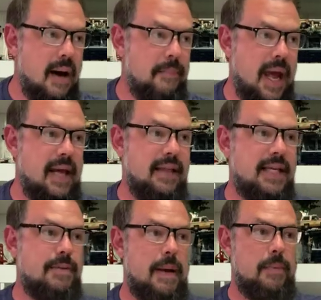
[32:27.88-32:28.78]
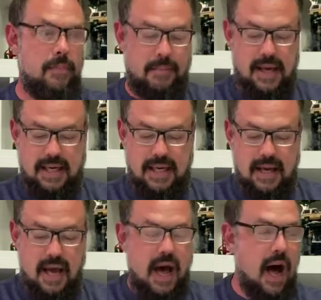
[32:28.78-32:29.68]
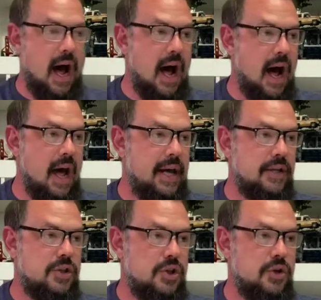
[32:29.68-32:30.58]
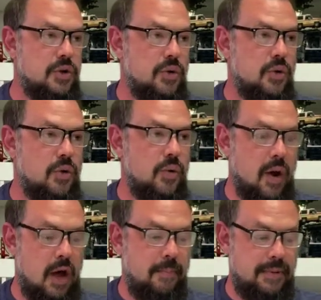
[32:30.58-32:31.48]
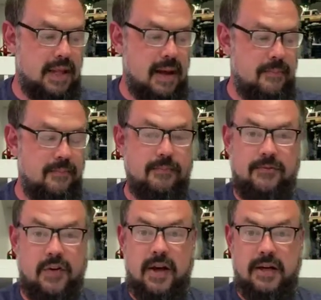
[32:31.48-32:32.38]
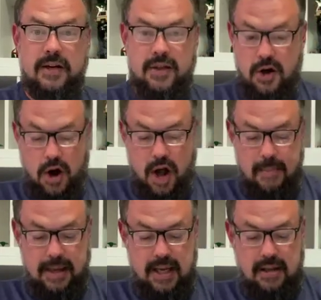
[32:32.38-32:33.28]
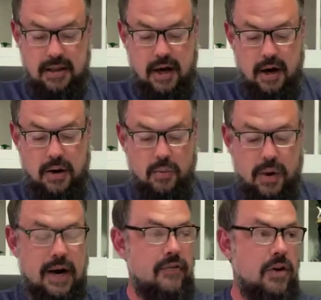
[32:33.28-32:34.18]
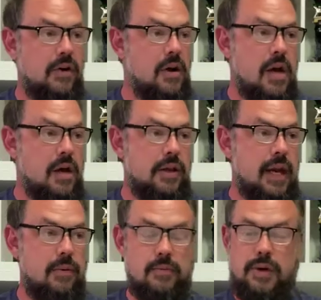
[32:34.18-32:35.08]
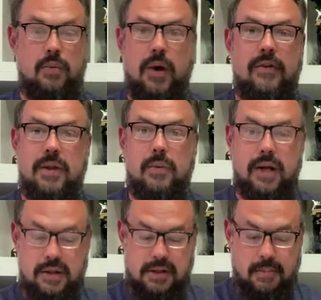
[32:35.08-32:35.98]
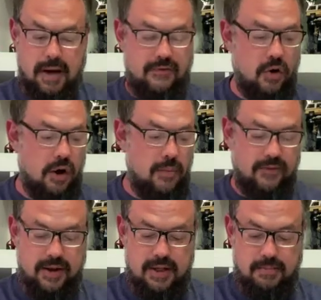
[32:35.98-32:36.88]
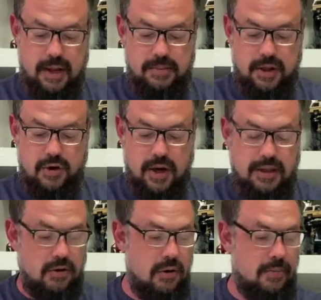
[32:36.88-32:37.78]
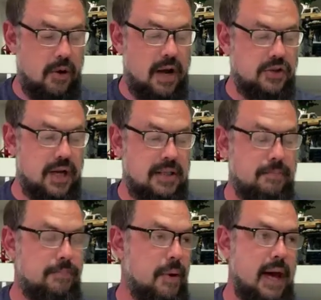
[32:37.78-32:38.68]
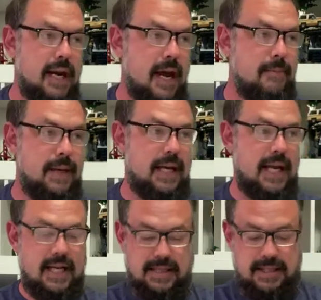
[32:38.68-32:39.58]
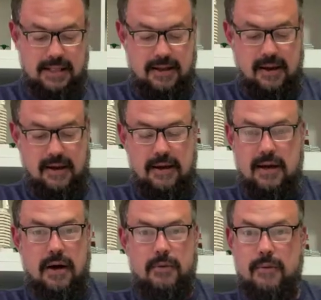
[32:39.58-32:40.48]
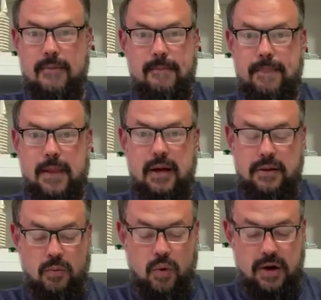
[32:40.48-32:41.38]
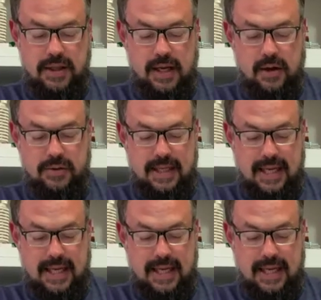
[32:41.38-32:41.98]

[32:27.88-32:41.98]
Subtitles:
paying these people money to help them fund their hobby, their whatever they want to use the money for. Hopefully, to be able to create their own projects. But I mean, it's the work that goes